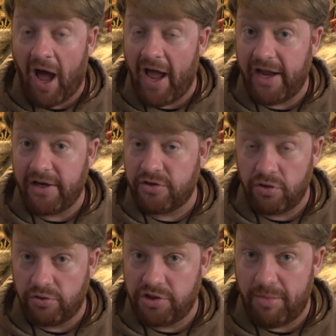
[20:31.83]
I
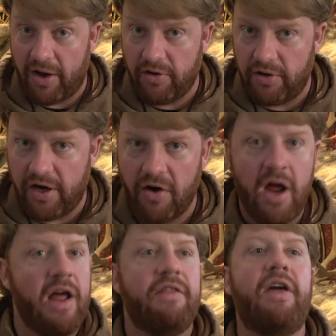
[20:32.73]
told you about earlier,
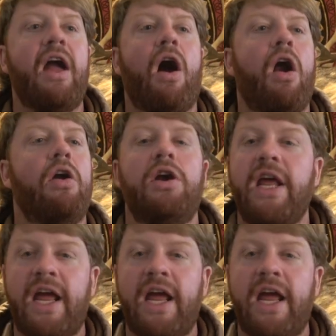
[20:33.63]
they are